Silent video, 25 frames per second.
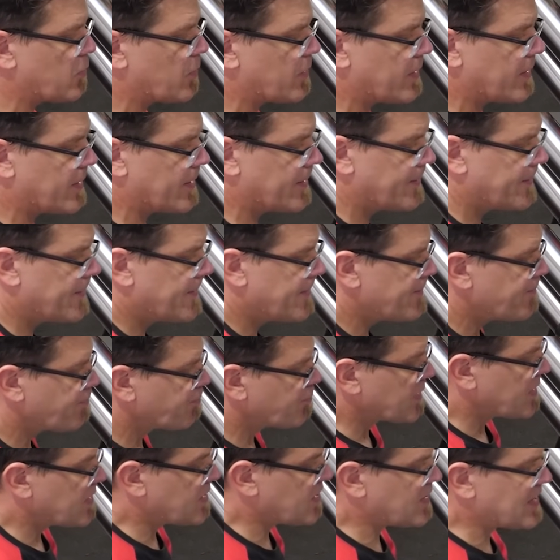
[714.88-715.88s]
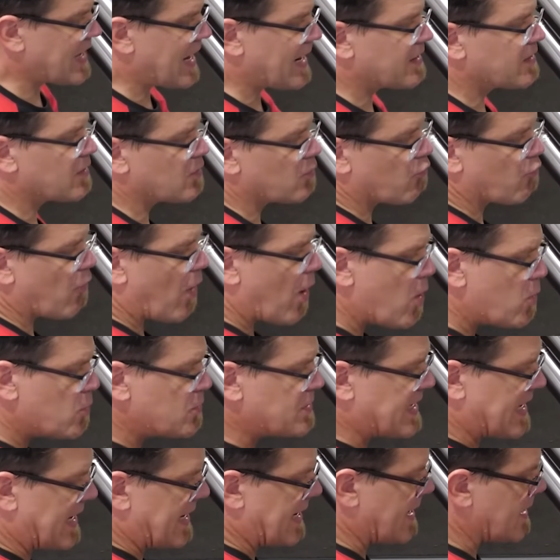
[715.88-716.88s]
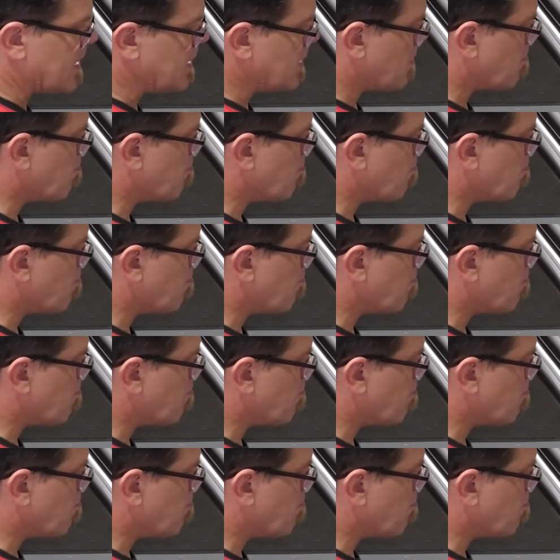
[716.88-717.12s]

were standard road gear,